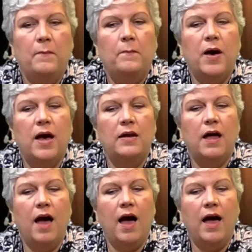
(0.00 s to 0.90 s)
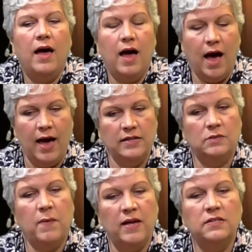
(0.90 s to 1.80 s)
but I, I
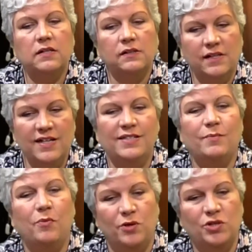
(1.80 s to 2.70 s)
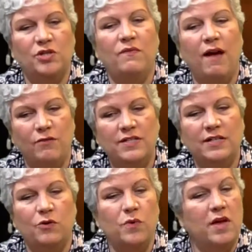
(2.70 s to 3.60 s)
spent at least a portion of every
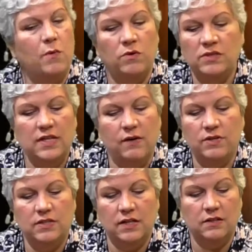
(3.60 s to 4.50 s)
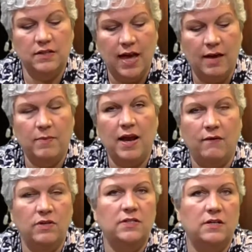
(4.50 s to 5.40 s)
single week, I won't say every single day, but
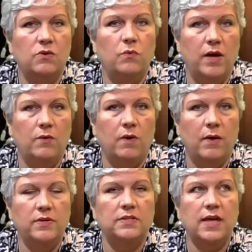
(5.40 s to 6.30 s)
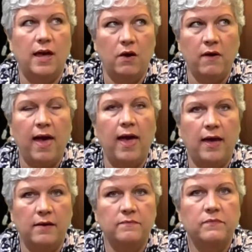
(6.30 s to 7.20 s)
every single week where I would say,
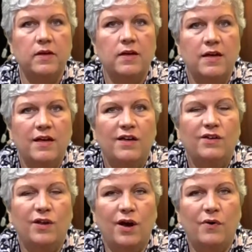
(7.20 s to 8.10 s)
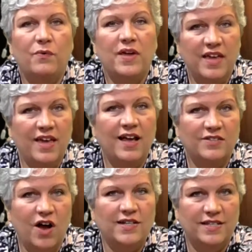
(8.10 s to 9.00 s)
okay, you know, he has
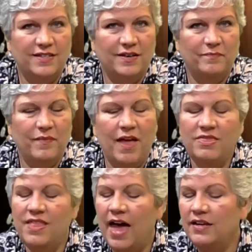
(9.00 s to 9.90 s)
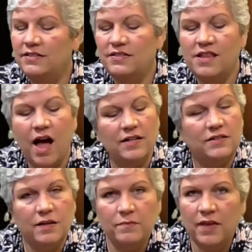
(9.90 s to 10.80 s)
autism, and that is not
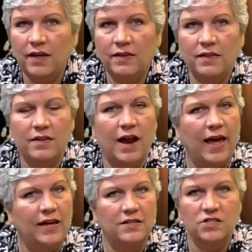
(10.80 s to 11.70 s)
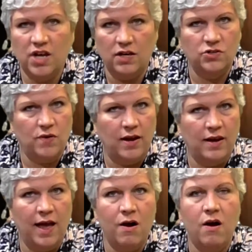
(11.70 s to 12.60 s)
something that I can change right
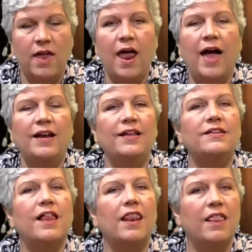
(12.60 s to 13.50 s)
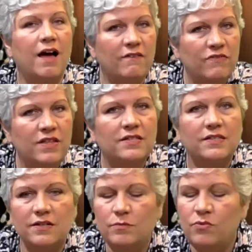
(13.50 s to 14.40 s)
now. And I need to love this
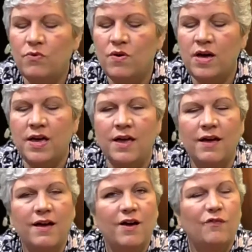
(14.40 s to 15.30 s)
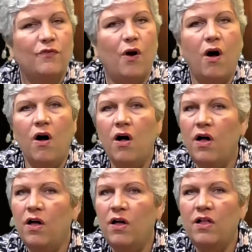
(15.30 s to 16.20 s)
little boy for
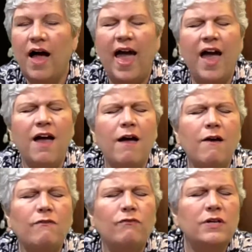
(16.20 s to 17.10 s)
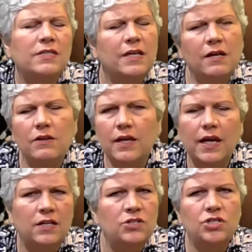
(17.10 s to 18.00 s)
all, every single
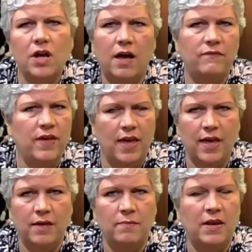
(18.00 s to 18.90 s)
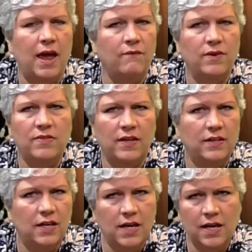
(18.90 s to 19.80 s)
inch of him and everything
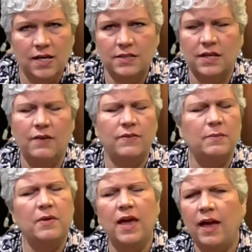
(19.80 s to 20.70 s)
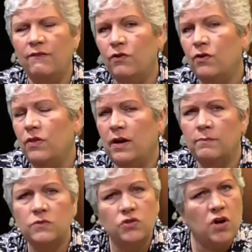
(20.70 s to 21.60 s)
that he is, and even the behavior that
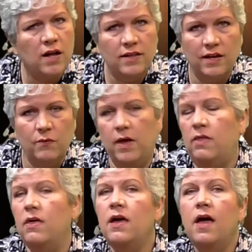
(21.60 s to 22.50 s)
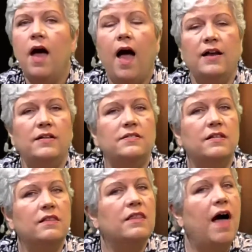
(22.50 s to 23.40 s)
I'm struggling with. I need to
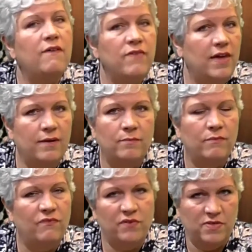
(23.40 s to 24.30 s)
love him for